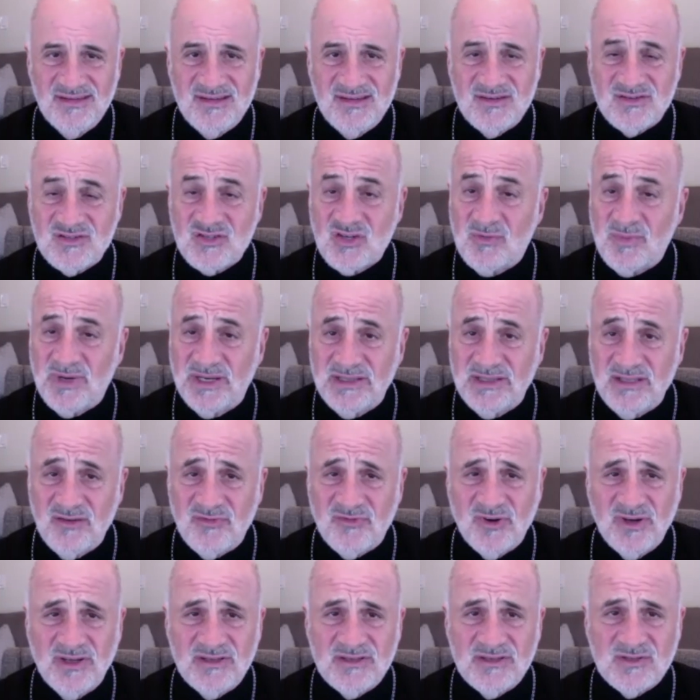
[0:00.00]
So, my dear
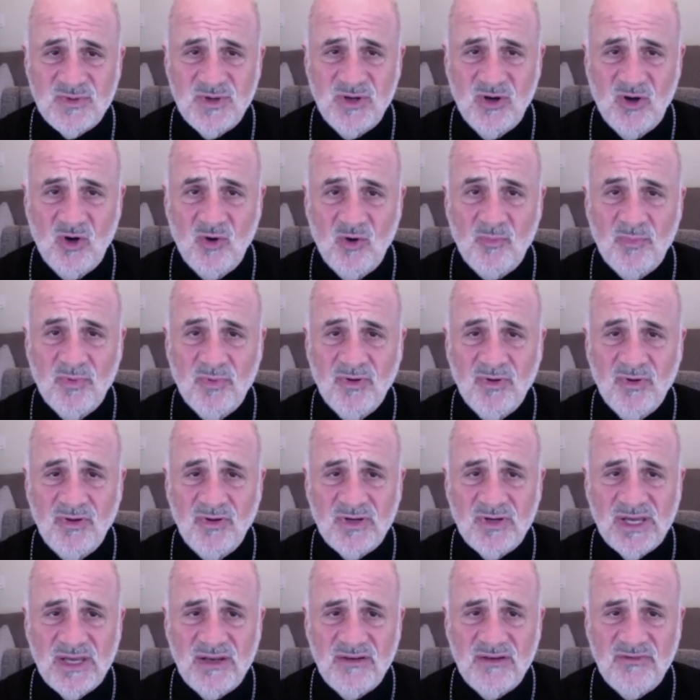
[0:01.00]
friends, we hope
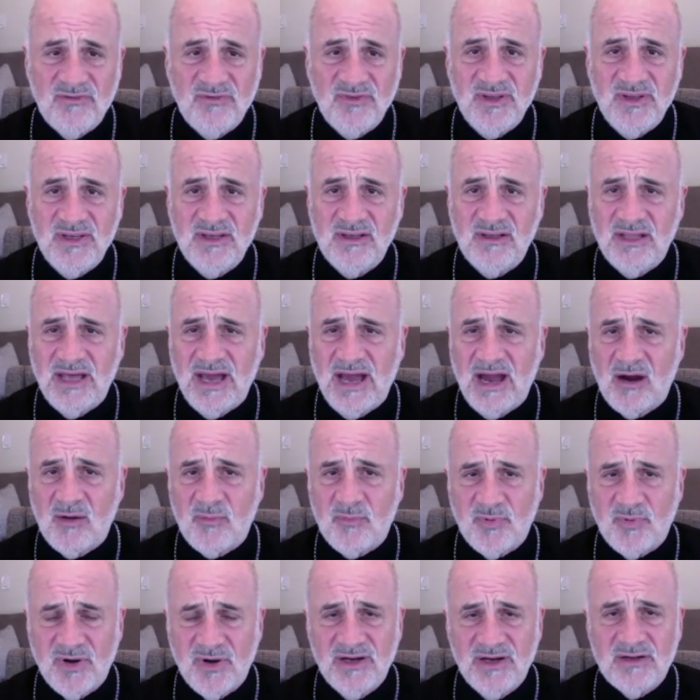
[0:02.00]
you can feel our
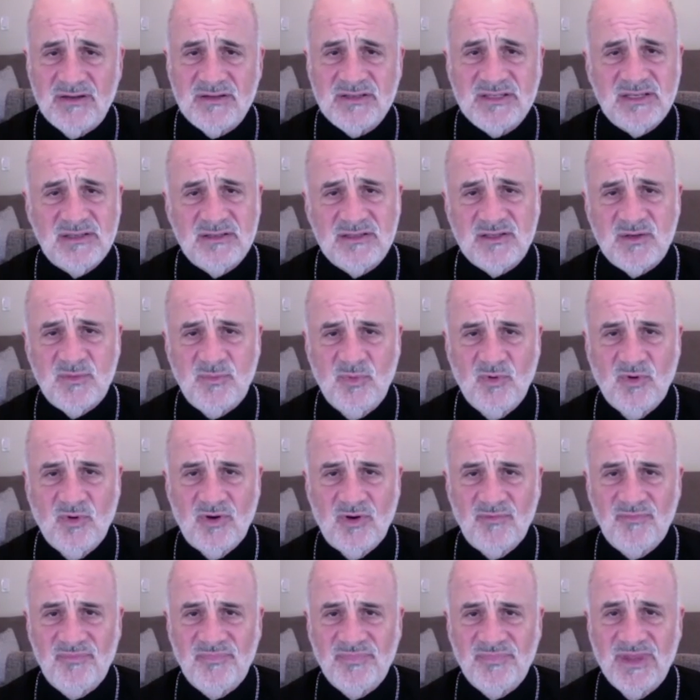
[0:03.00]
prayers and support
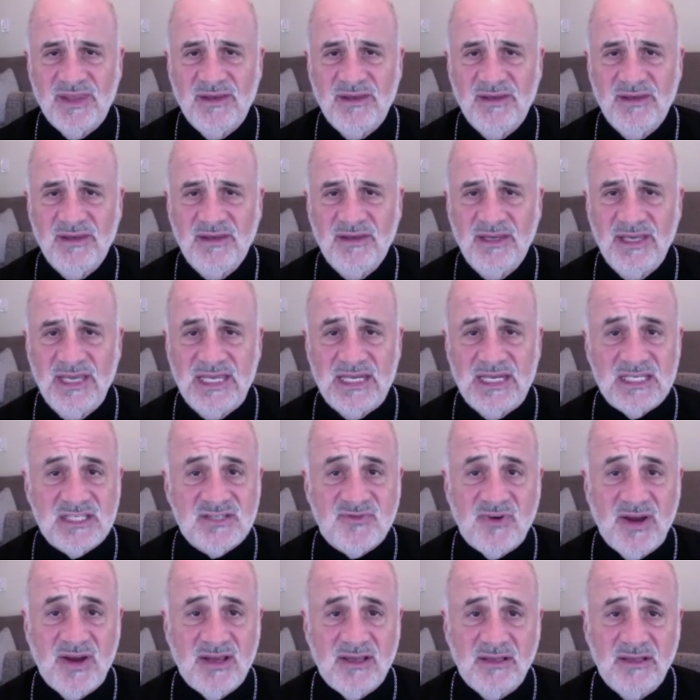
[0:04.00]
it is
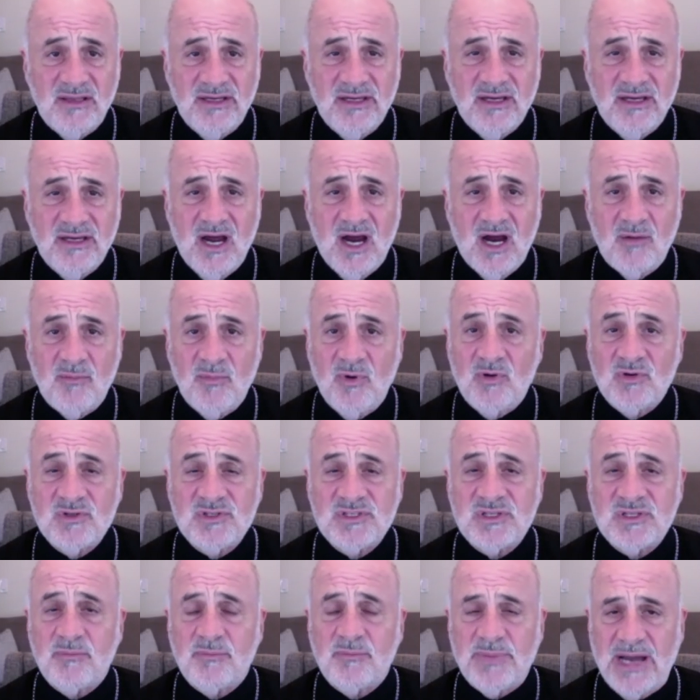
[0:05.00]
frankly our
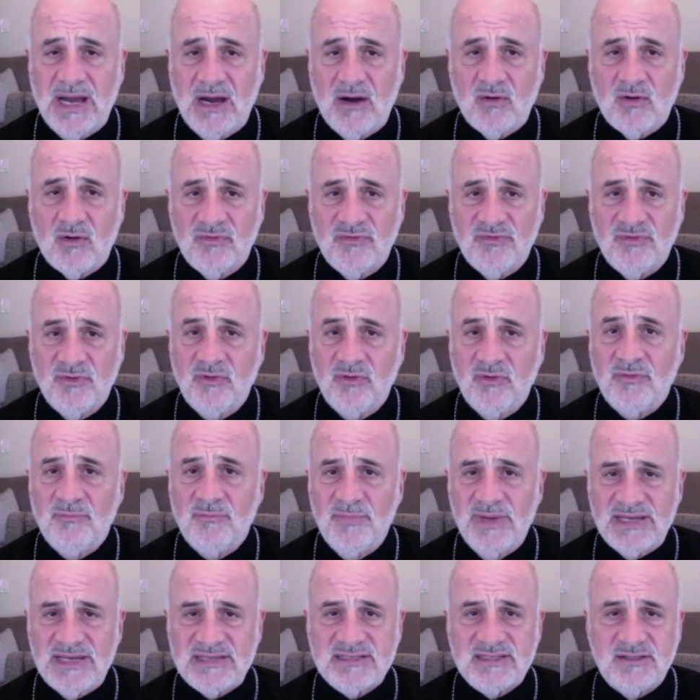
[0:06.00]
most powerful
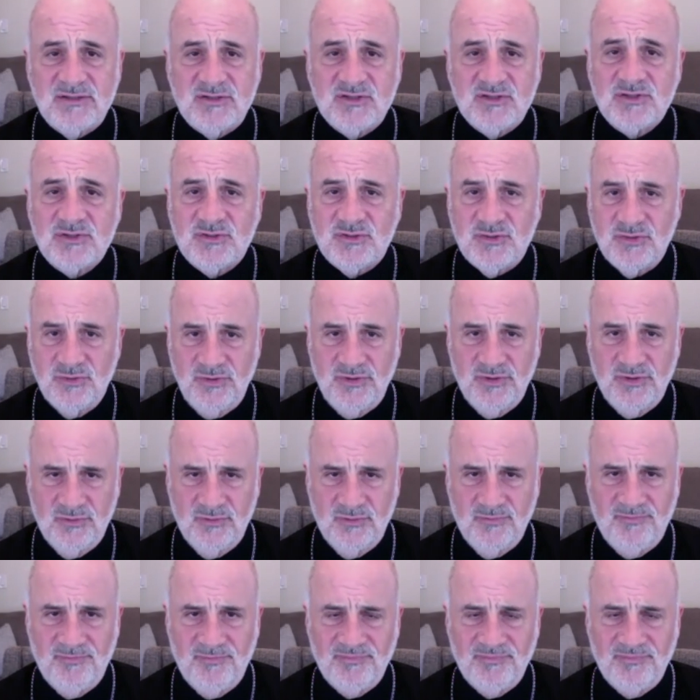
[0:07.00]
message to you.